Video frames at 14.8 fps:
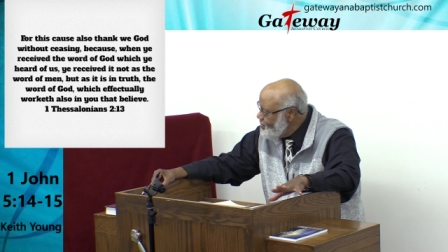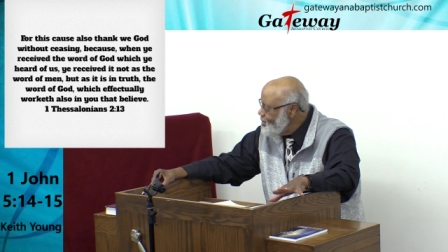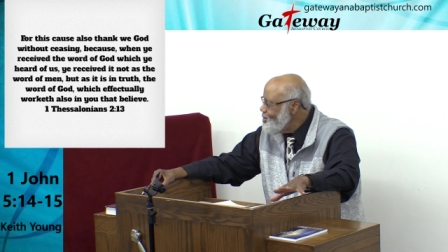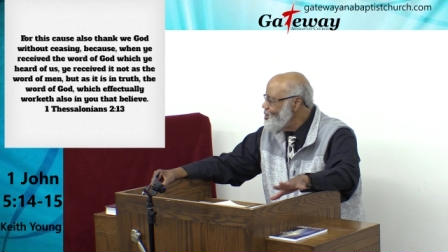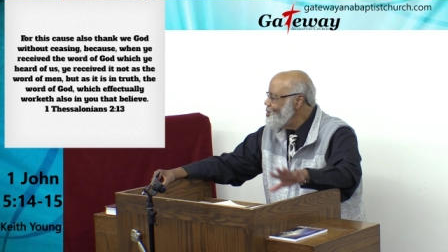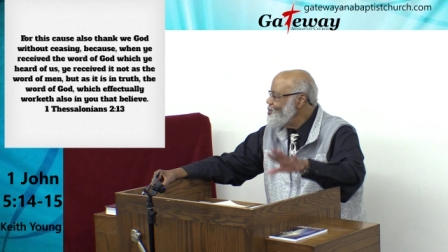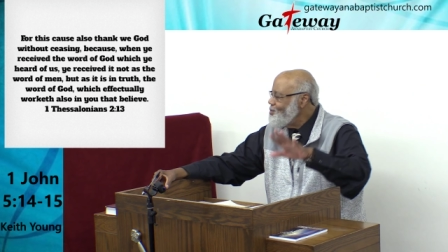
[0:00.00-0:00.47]

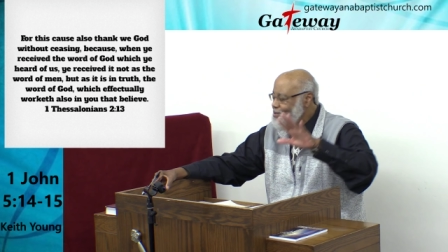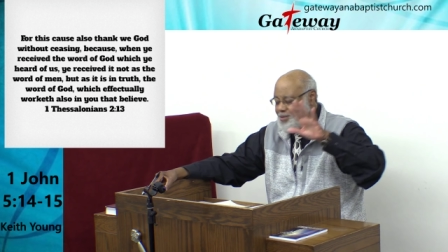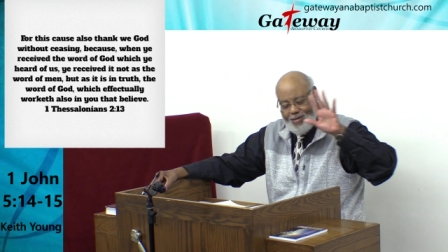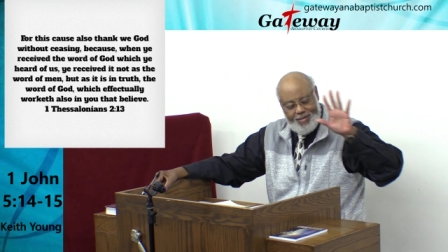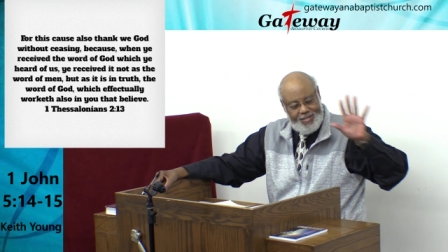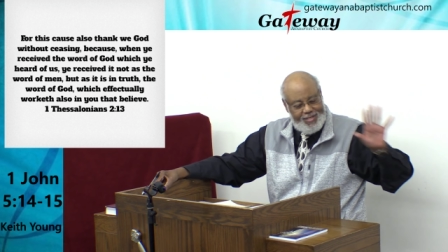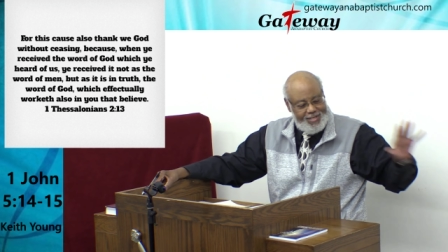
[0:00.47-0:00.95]
but you
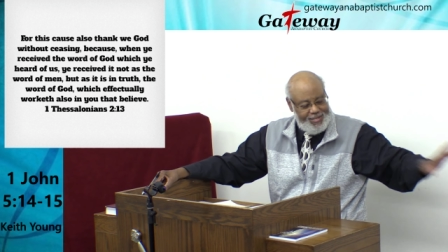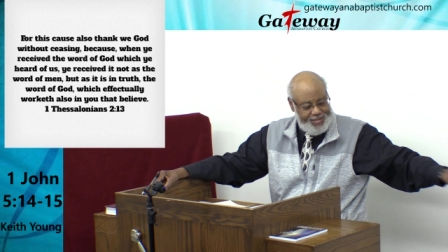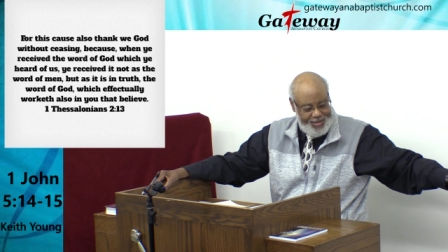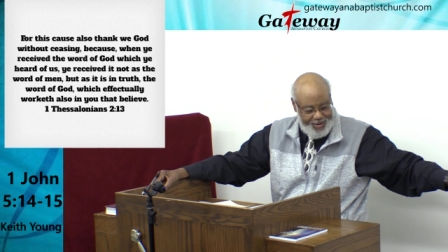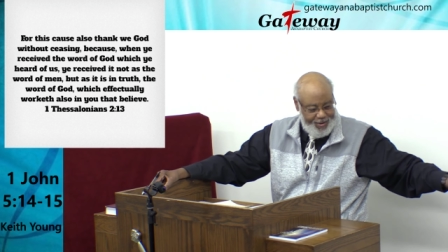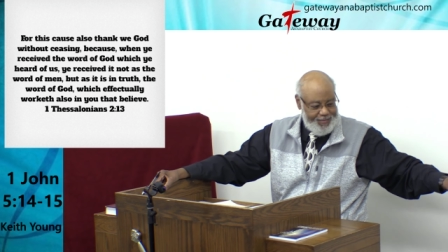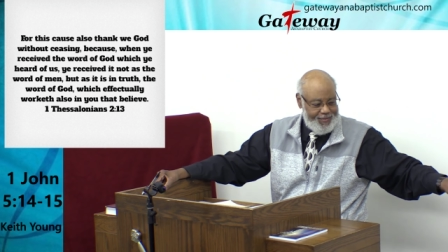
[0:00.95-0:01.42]

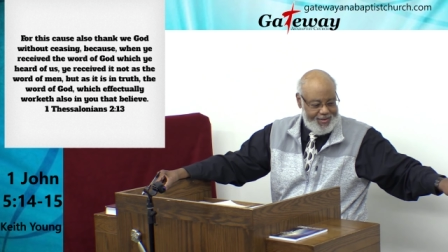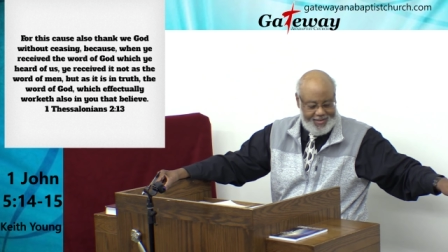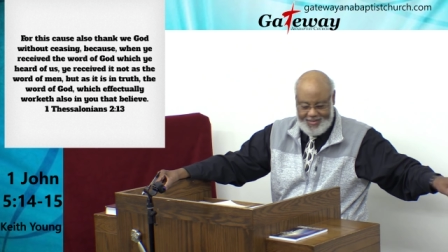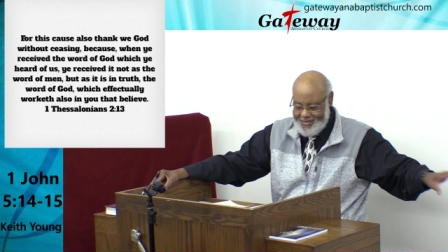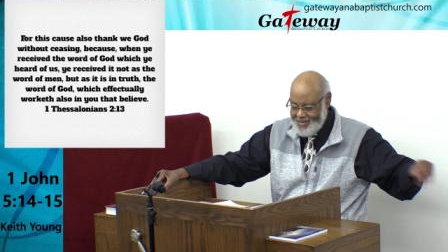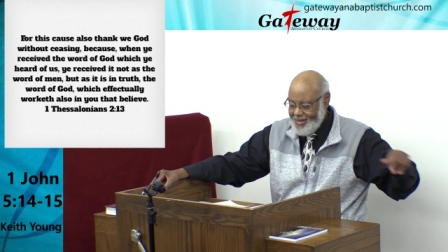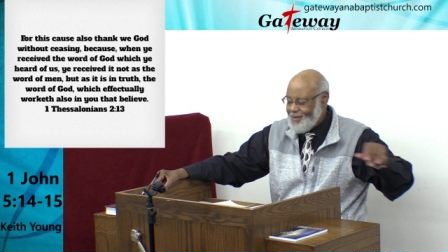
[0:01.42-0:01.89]
deserve it.
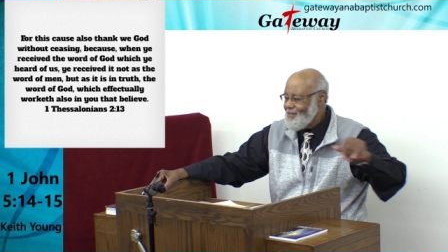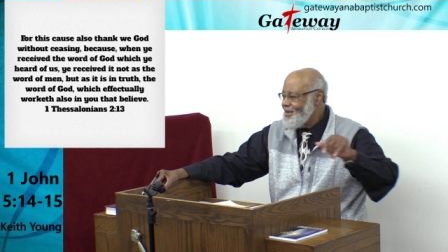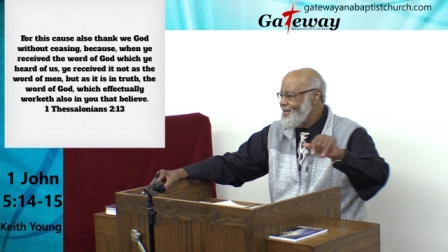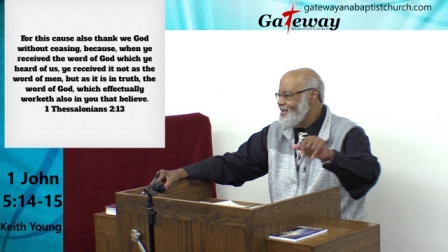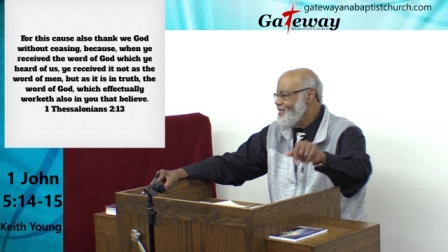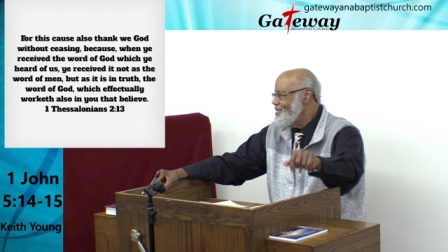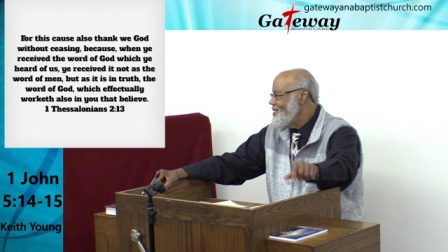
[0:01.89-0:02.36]

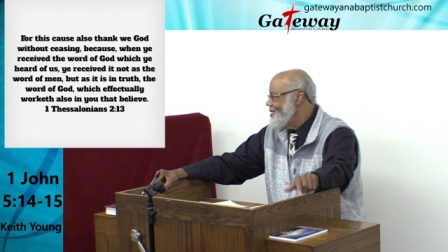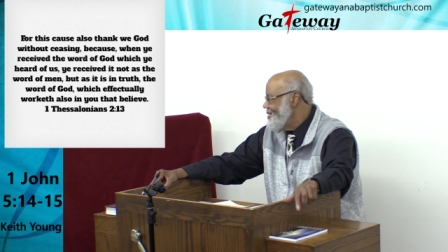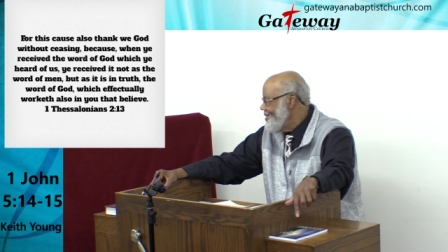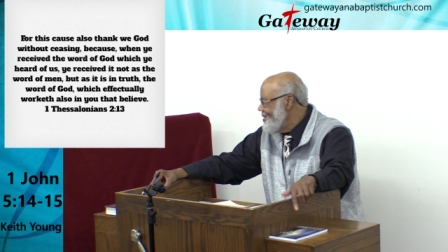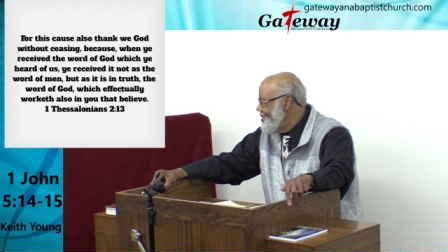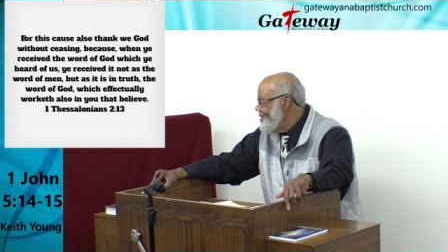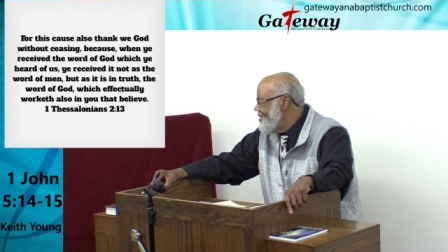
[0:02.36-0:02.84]
Amen. Mm-hmm.